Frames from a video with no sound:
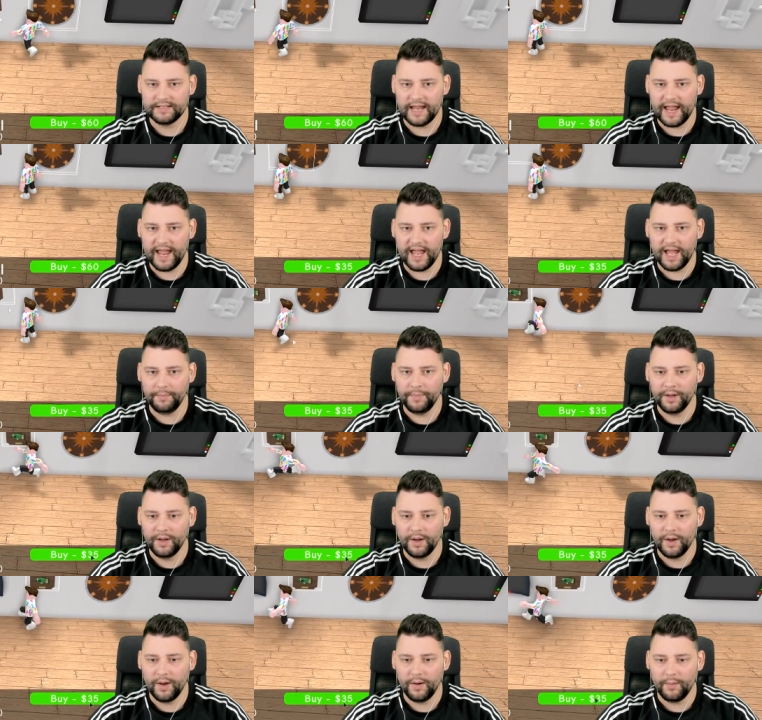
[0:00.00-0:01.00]
Damn.
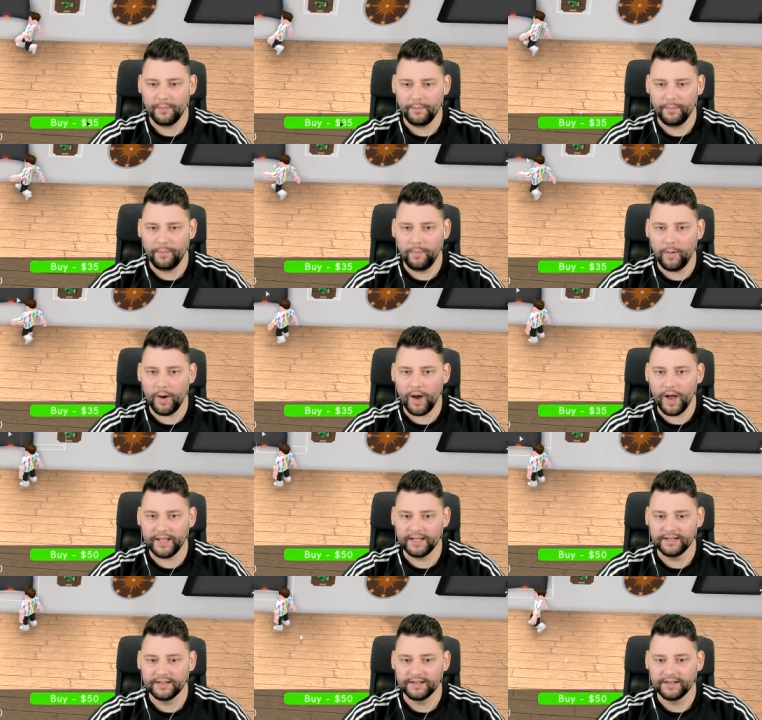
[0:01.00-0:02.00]

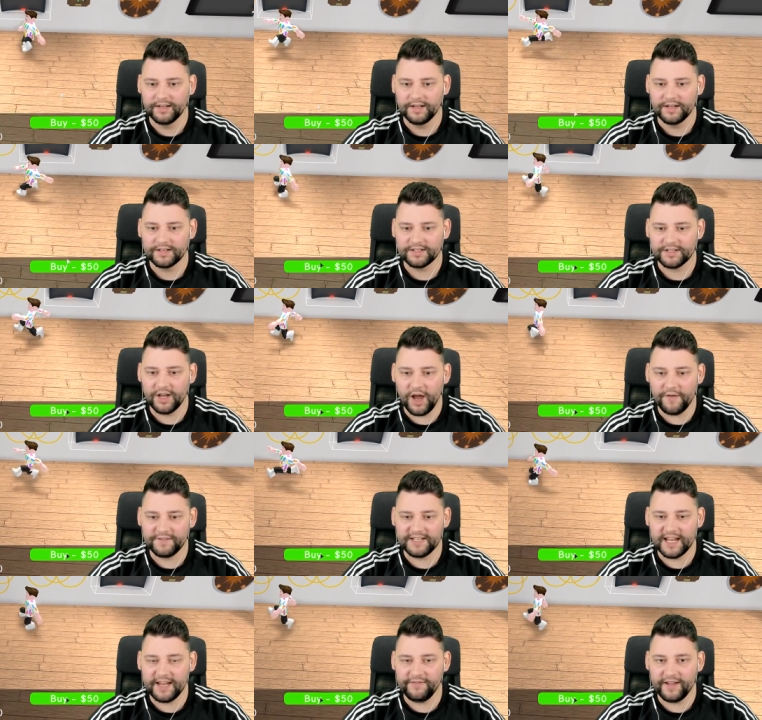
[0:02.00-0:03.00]
Boy. Curved
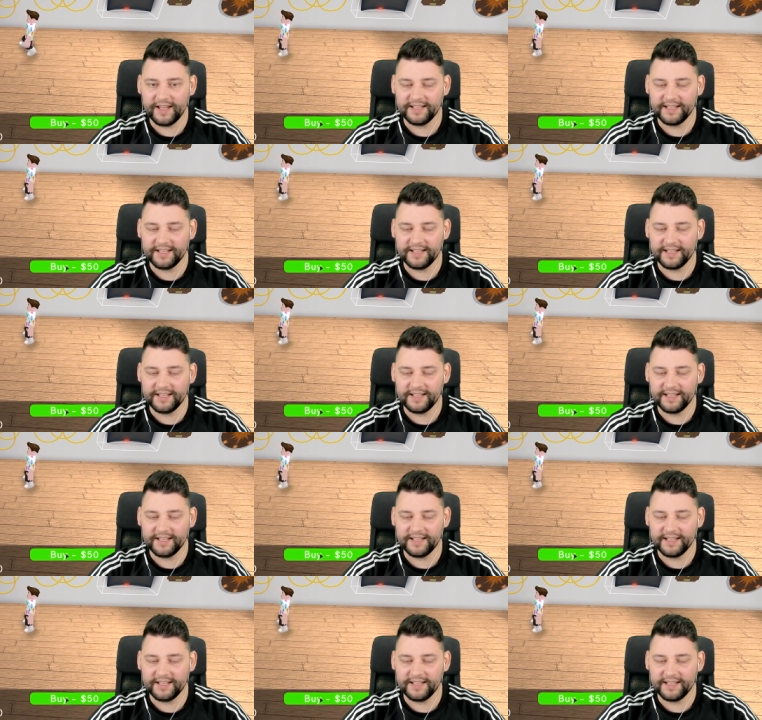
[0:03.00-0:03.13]
T